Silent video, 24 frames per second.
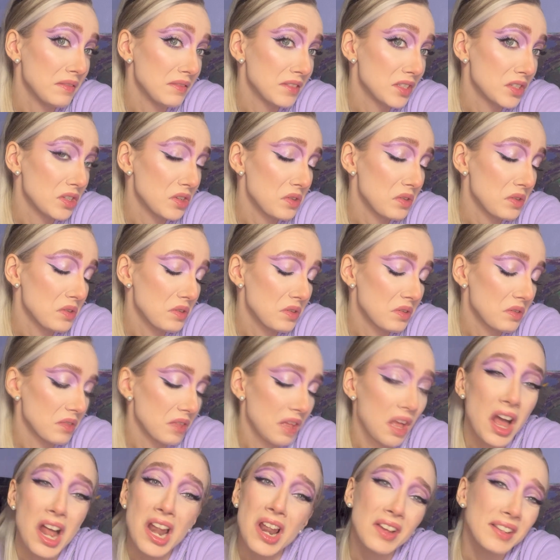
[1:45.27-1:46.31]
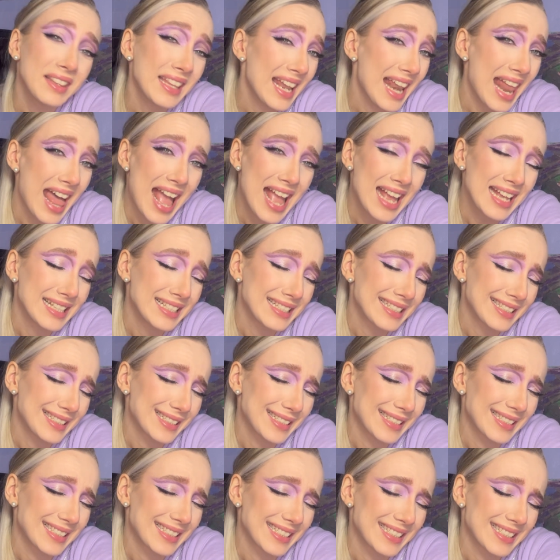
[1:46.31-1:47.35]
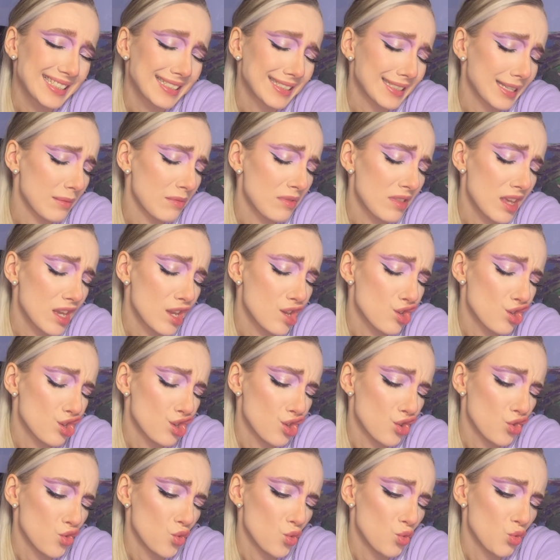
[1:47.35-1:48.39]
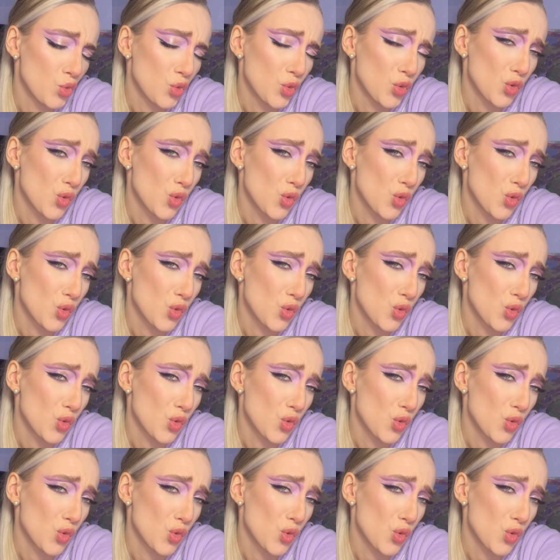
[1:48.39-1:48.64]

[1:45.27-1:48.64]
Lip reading: song along the lines. Something cute,